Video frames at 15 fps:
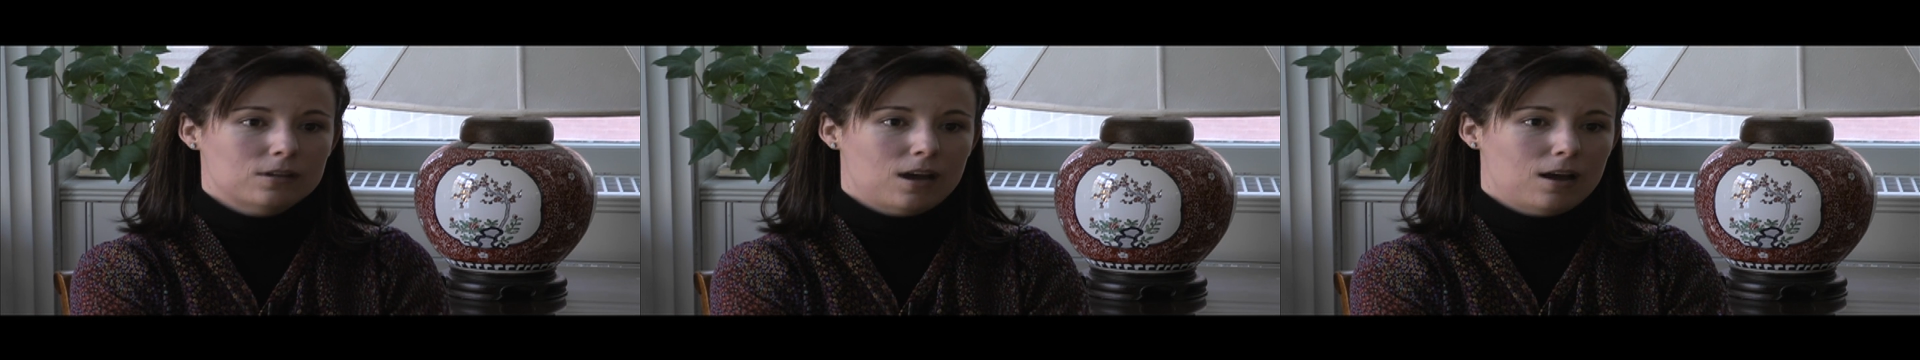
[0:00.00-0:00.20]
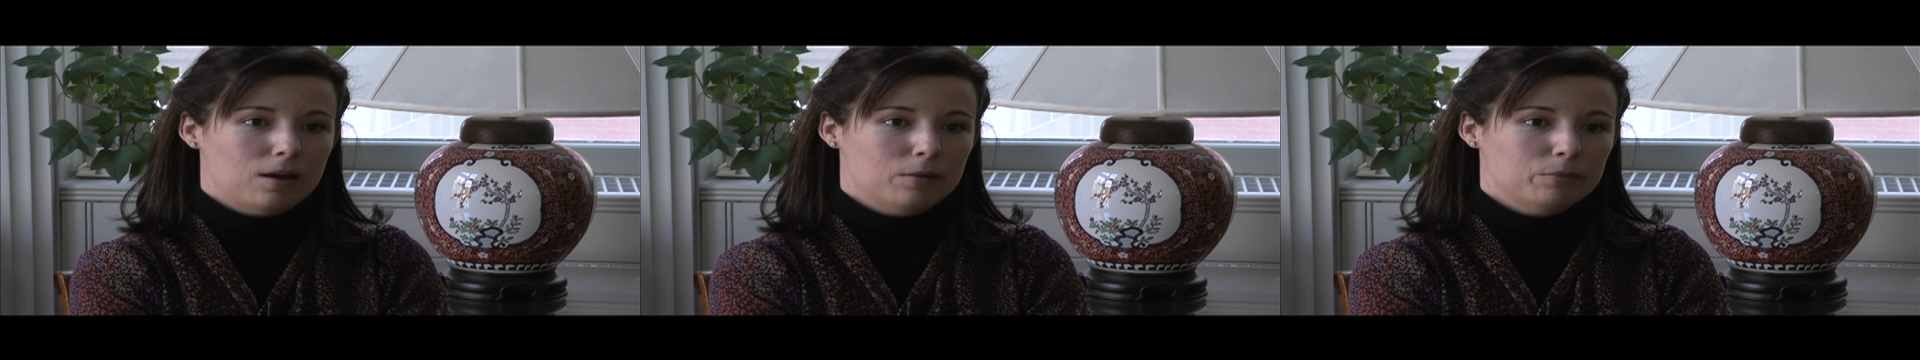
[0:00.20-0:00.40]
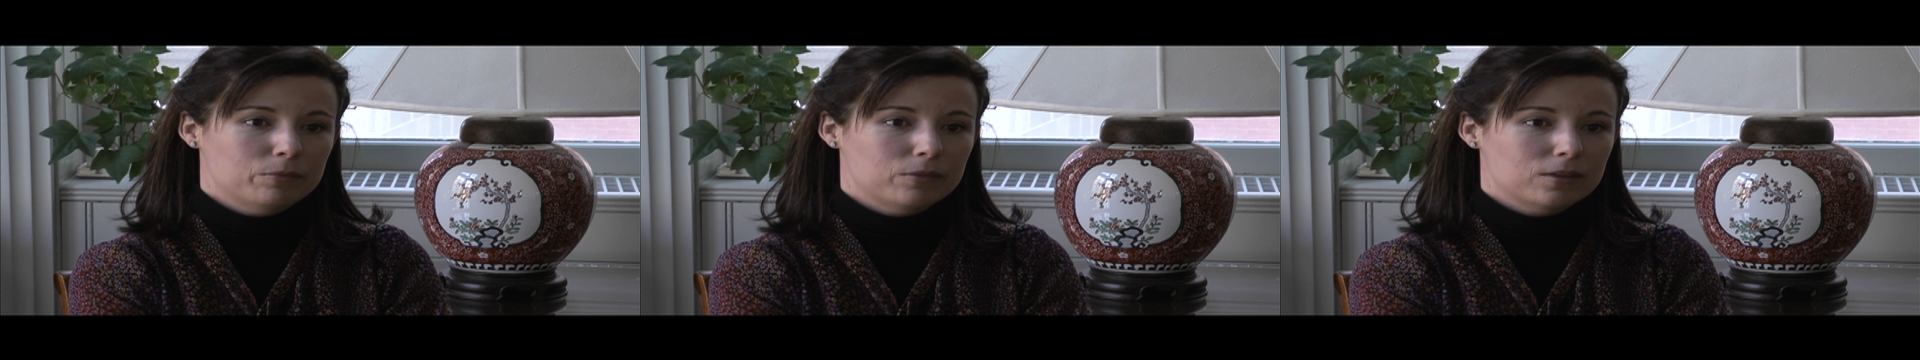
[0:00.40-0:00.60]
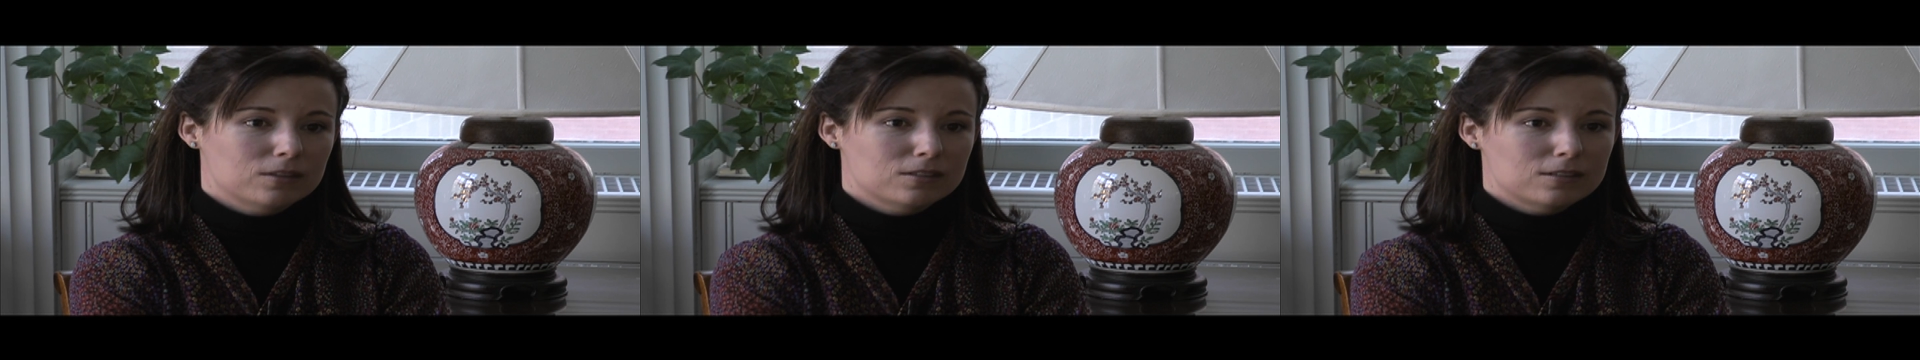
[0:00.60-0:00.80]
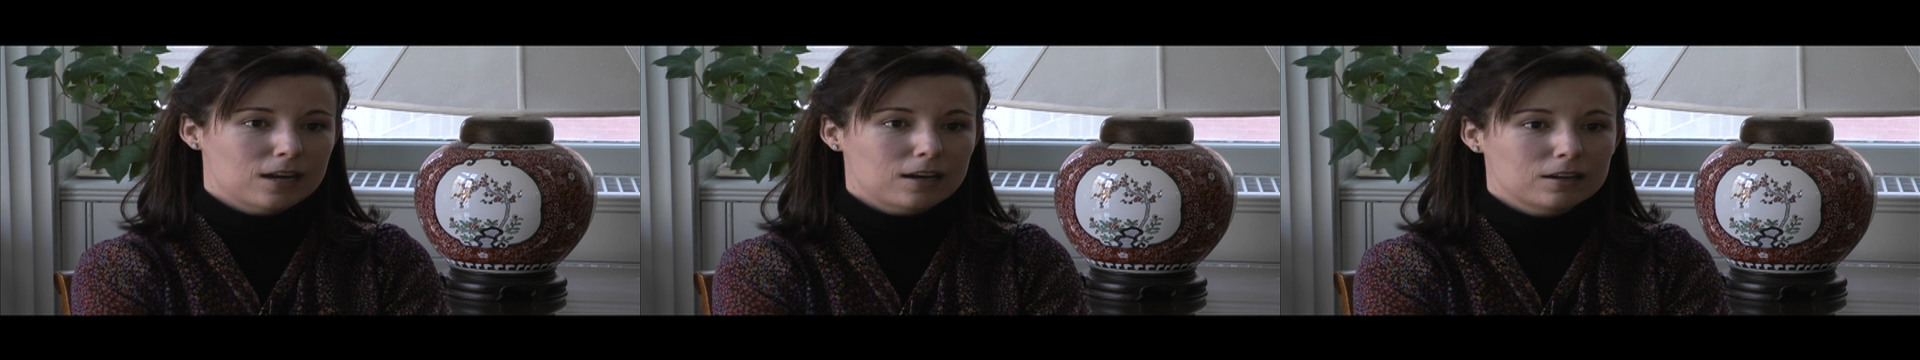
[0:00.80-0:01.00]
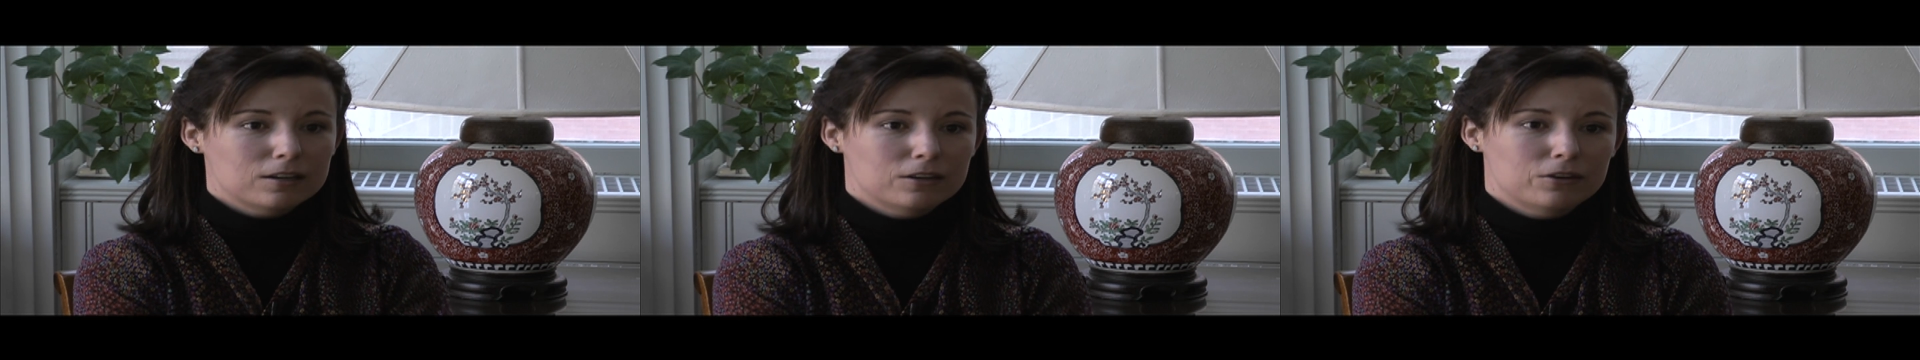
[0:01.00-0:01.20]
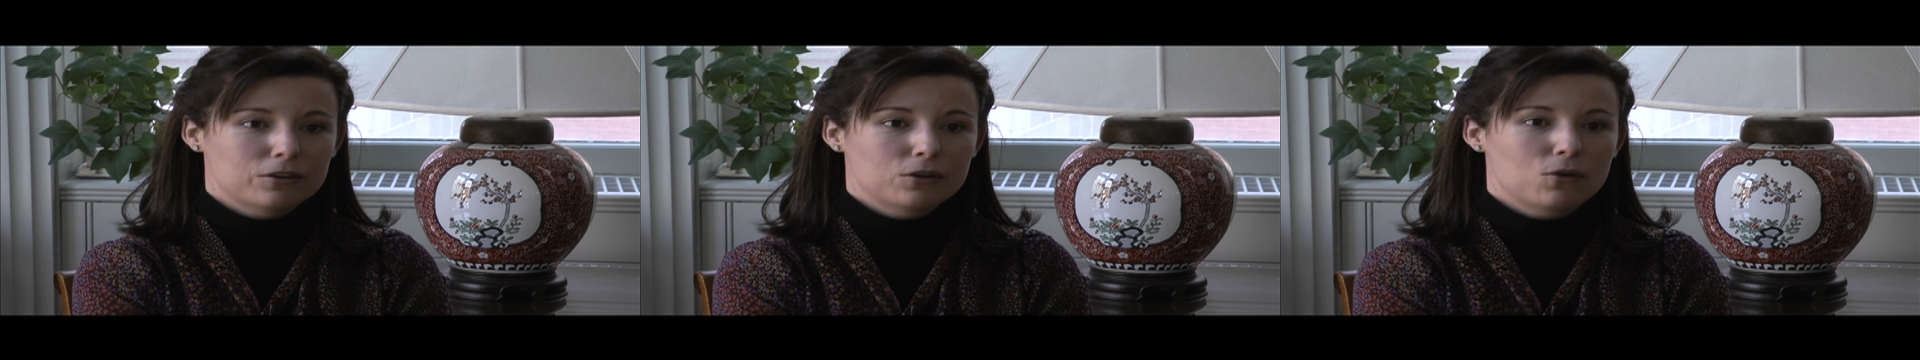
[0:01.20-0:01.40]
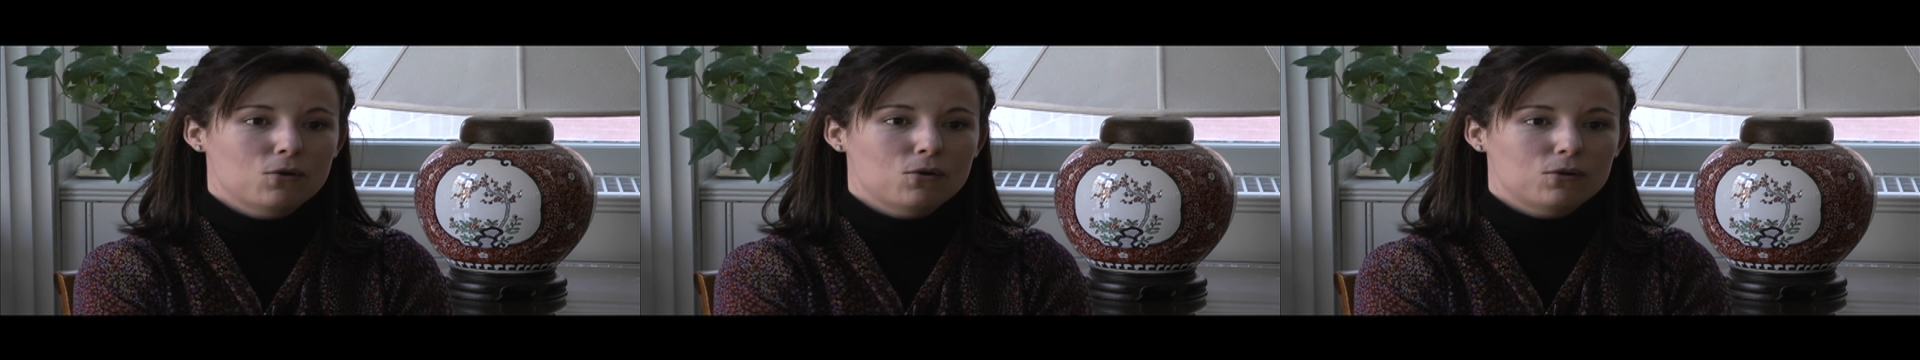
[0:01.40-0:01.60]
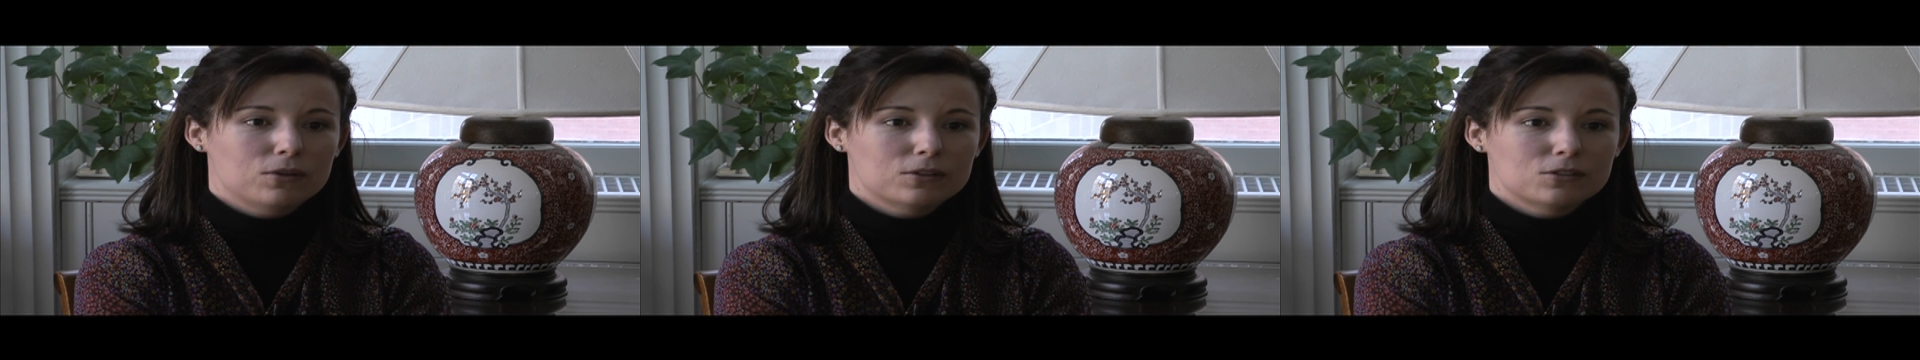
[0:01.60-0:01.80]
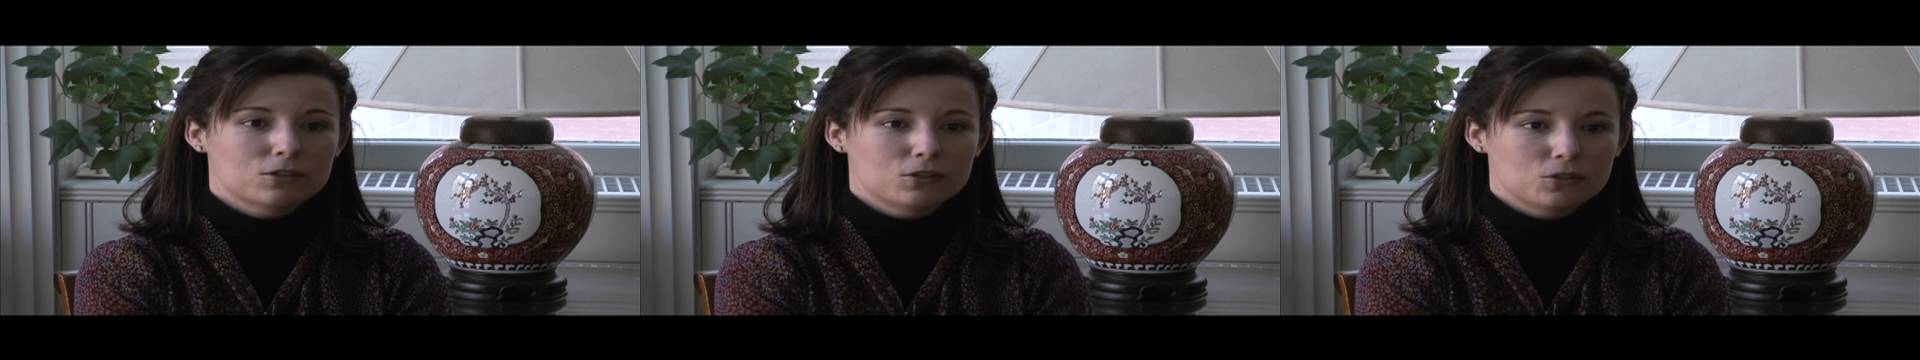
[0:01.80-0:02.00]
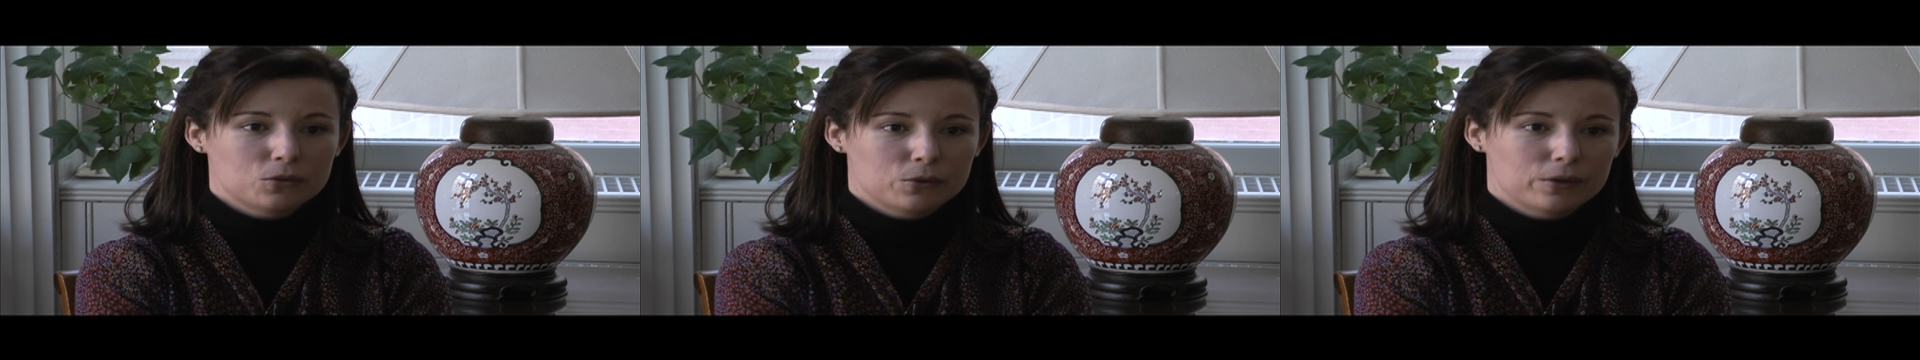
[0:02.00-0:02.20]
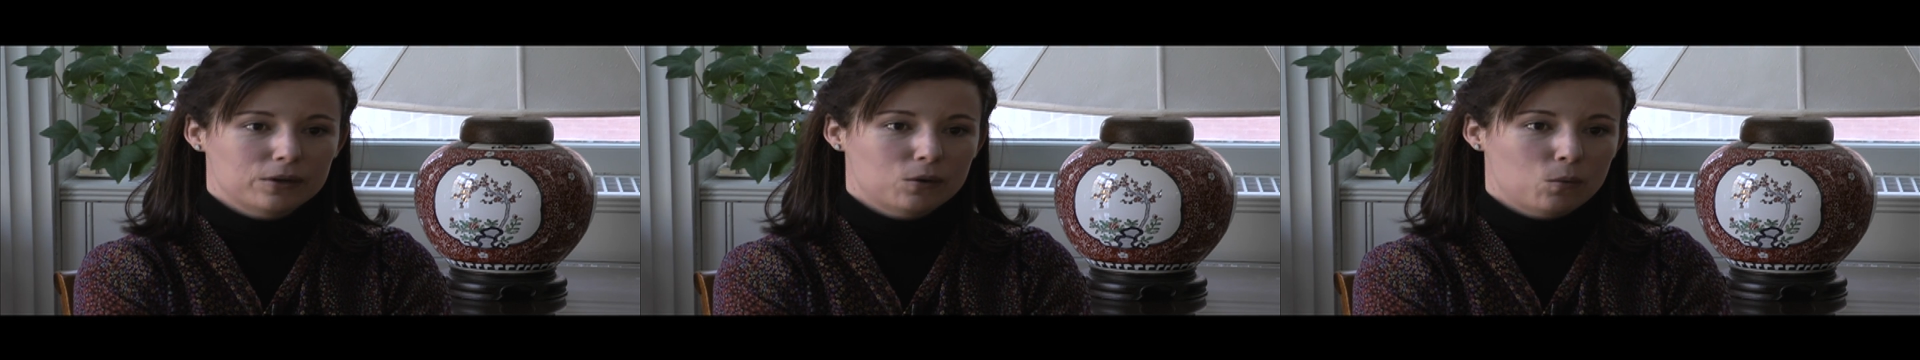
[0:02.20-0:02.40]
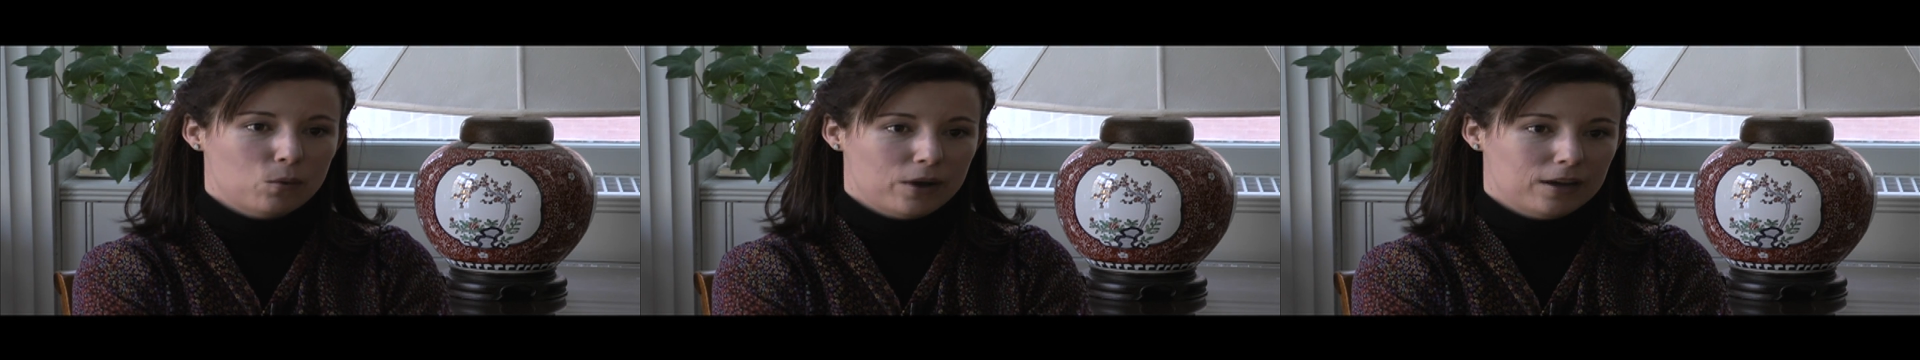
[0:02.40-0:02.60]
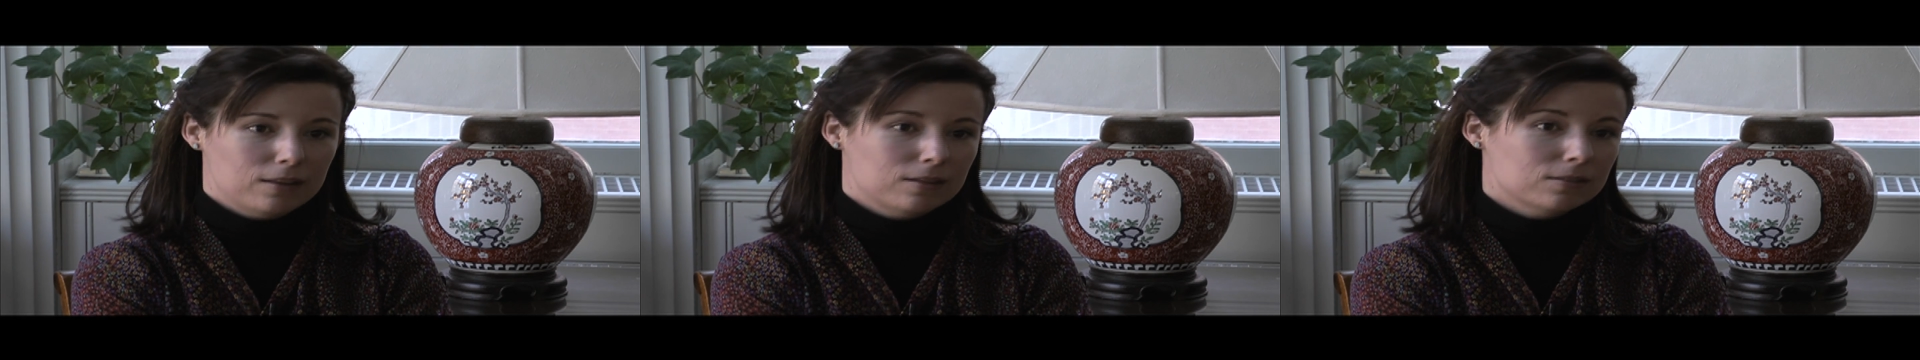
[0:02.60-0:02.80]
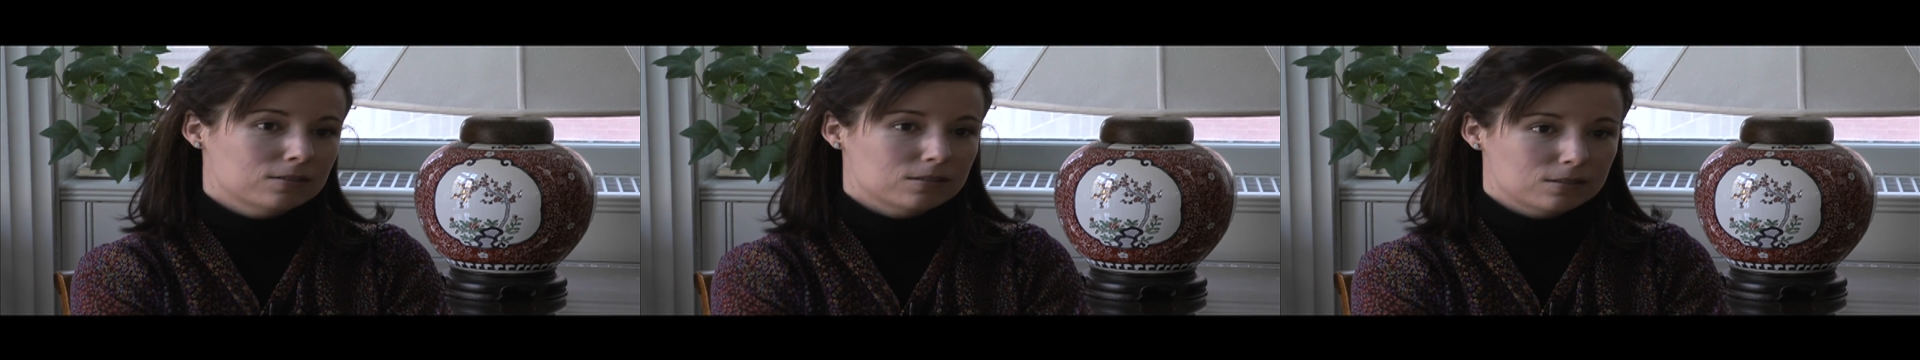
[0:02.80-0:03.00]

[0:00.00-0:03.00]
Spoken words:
The secondary goal is to do it in a way that's